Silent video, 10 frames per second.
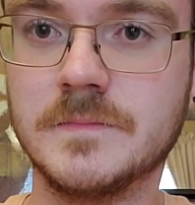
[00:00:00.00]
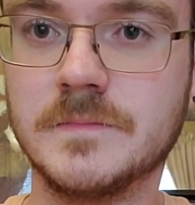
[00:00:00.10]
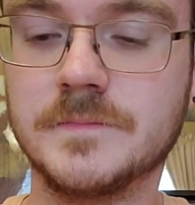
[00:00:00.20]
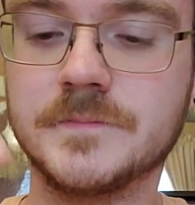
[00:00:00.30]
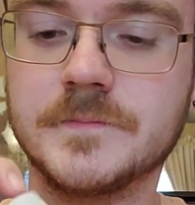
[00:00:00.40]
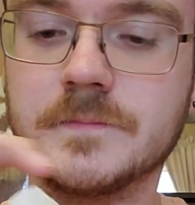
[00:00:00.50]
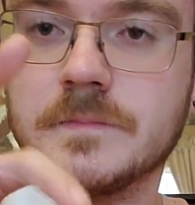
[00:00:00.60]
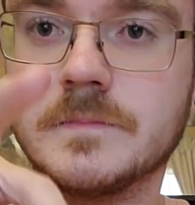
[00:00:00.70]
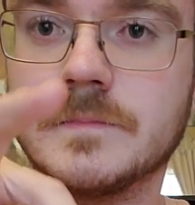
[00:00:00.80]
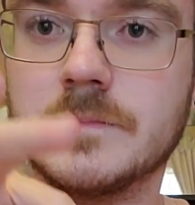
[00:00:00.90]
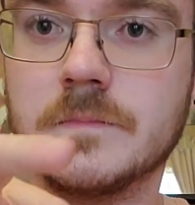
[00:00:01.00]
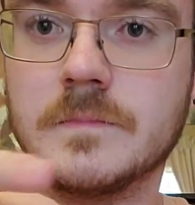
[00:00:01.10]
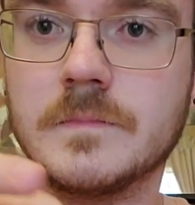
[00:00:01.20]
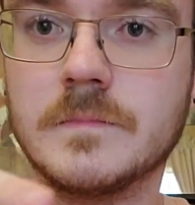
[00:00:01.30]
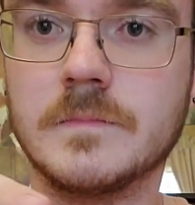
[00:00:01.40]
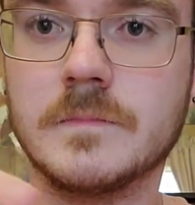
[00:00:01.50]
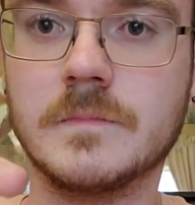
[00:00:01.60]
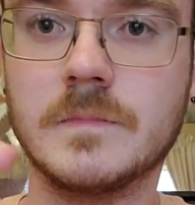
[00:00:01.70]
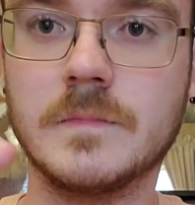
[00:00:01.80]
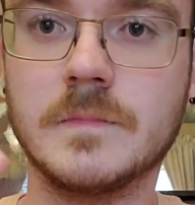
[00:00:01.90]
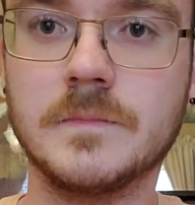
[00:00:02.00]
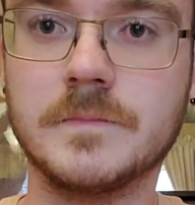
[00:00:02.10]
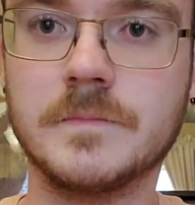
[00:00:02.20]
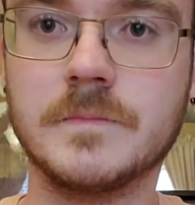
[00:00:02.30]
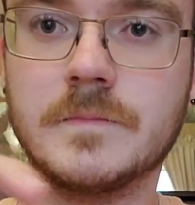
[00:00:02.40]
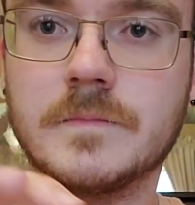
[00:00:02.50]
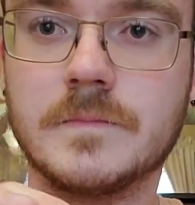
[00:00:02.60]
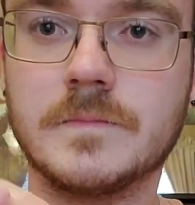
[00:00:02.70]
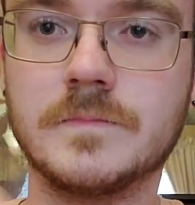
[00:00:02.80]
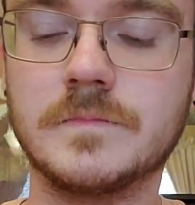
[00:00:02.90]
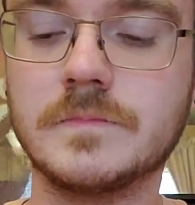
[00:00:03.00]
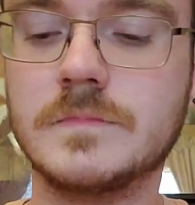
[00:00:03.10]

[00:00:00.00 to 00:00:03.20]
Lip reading: Nobody speaks.